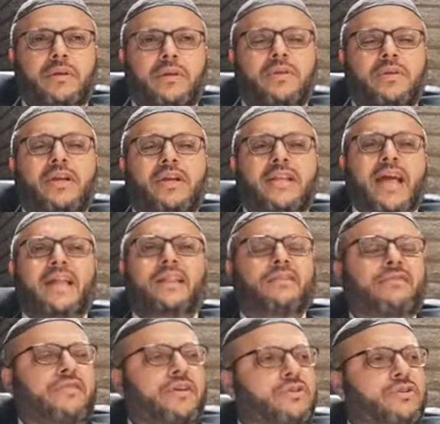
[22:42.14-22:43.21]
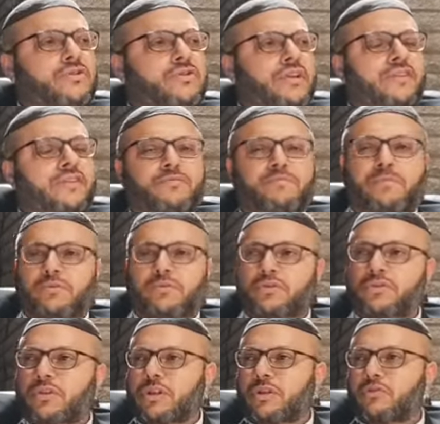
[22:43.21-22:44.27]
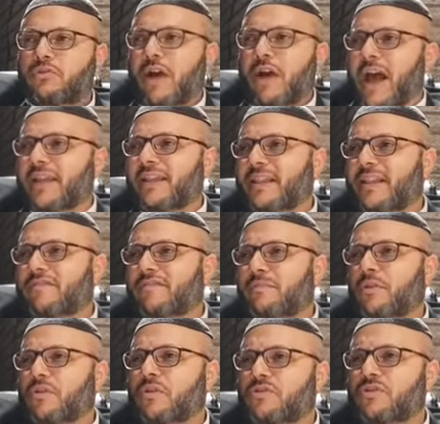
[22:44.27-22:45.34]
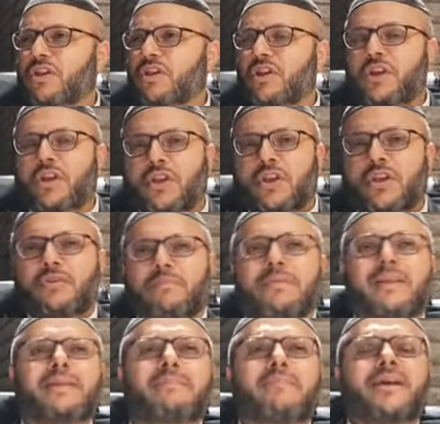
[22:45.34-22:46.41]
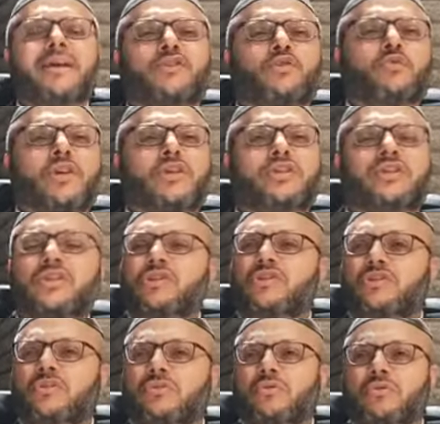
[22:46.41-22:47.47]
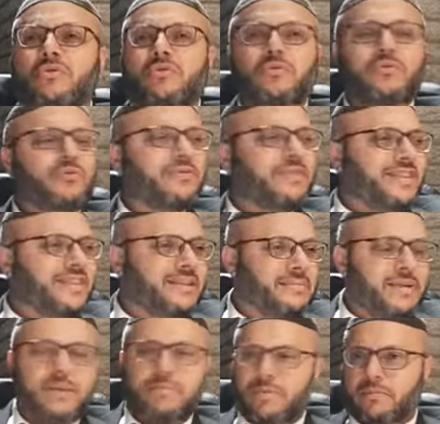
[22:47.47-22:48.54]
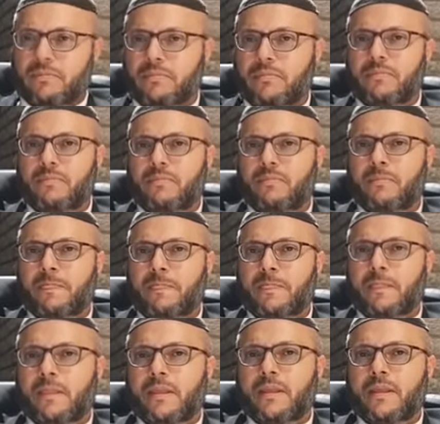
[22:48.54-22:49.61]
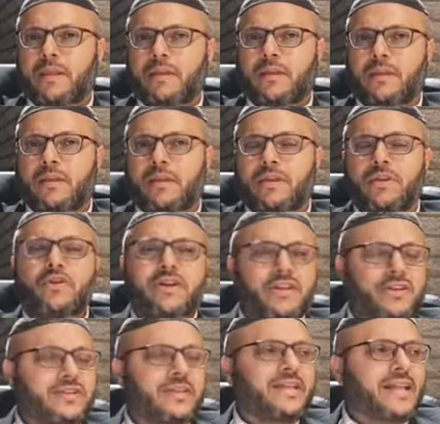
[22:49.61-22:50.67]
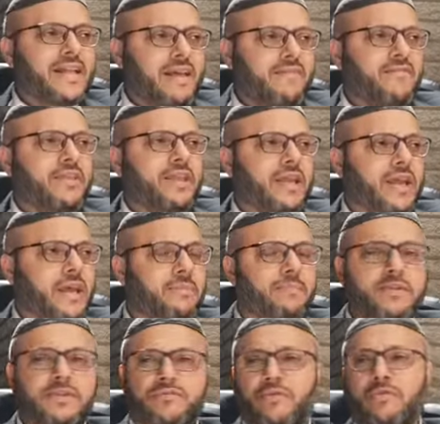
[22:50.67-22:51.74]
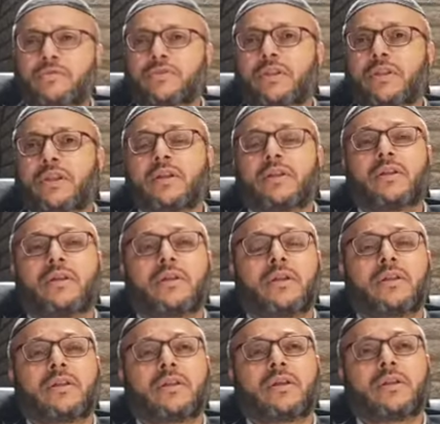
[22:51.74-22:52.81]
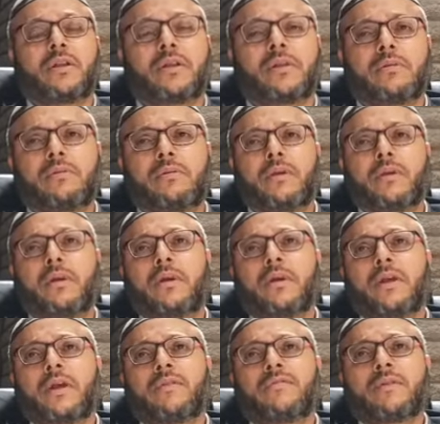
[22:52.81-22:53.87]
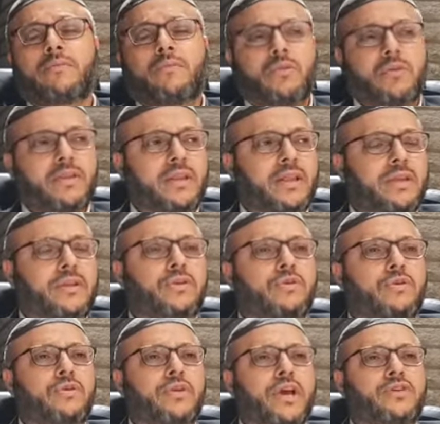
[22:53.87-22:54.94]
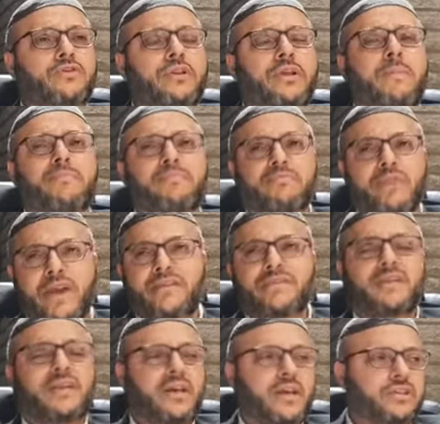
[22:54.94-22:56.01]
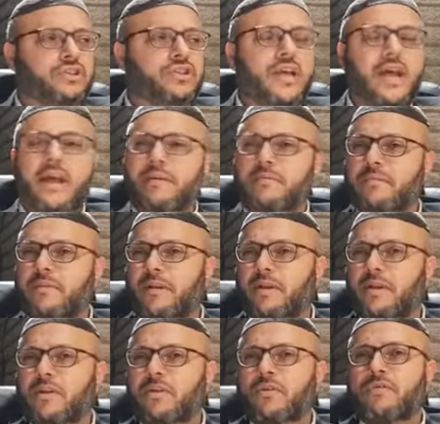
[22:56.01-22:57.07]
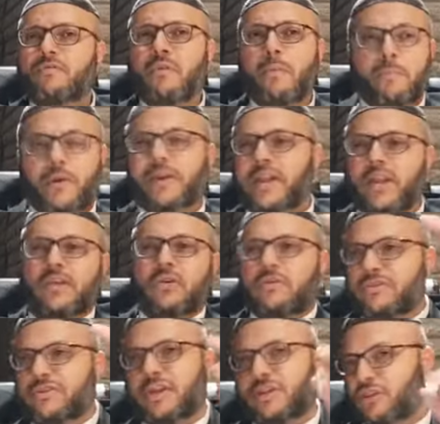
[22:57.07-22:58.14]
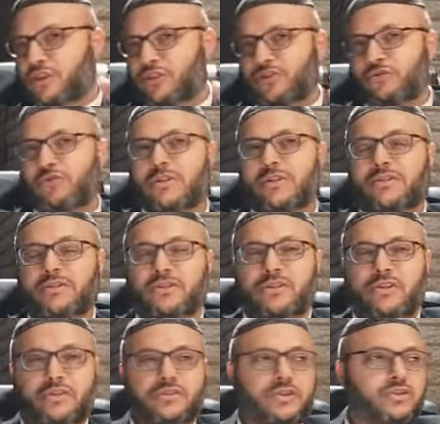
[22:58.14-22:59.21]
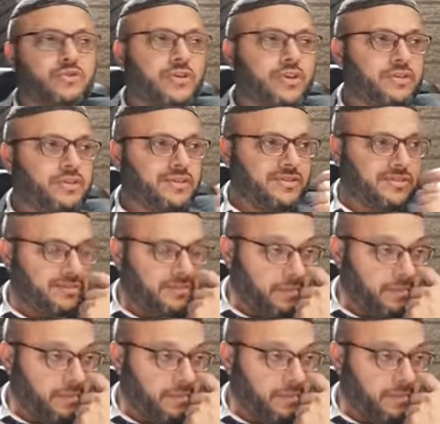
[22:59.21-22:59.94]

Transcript: You can elevate yourself spiritually to a high level because you minimize questions to the minimum. You understand that everything happens for a reason, and even more than that, you're actually praising Hashem for putting you in such situations.